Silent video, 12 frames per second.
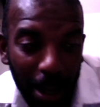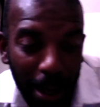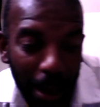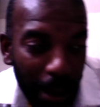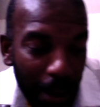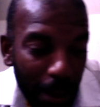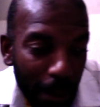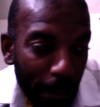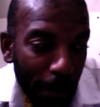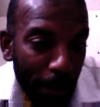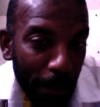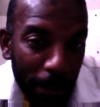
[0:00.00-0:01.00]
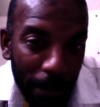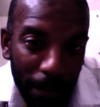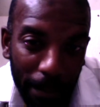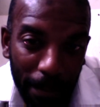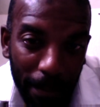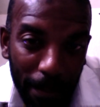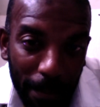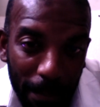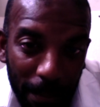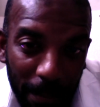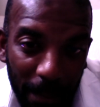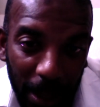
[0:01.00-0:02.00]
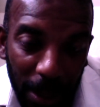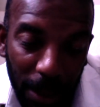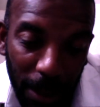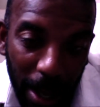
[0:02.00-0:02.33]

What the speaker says: Um, so yeah,